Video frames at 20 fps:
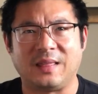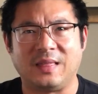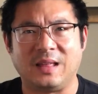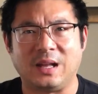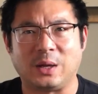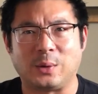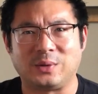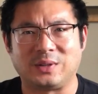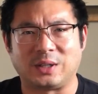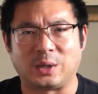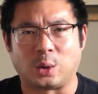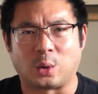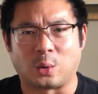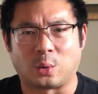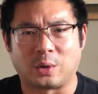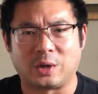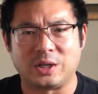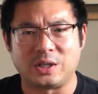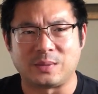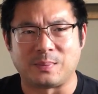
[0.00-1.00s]
think it was an
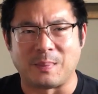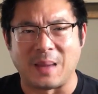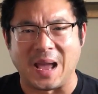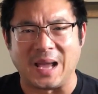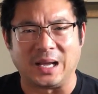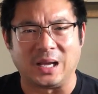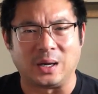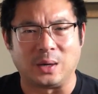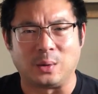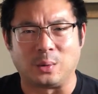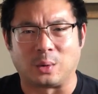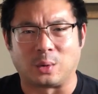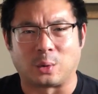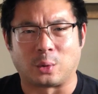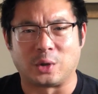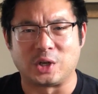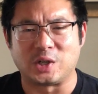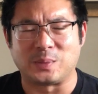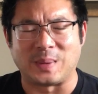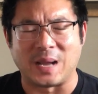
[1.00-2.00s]
orange mango or
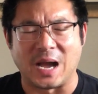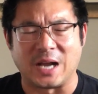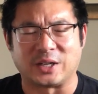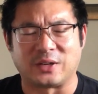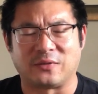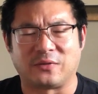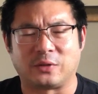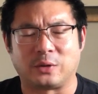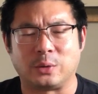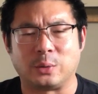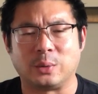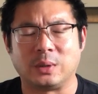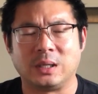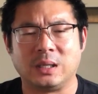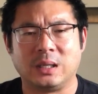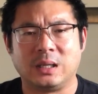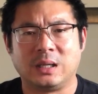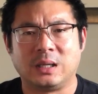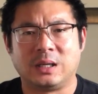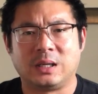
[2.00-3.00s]
orange passion fruit
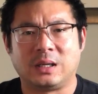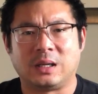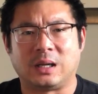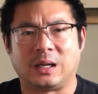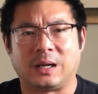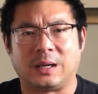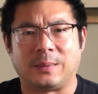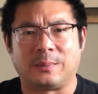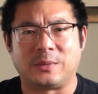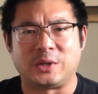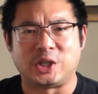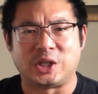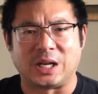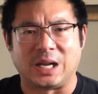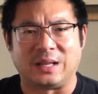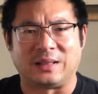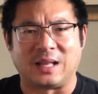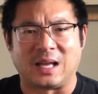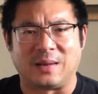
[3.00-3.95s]
shake.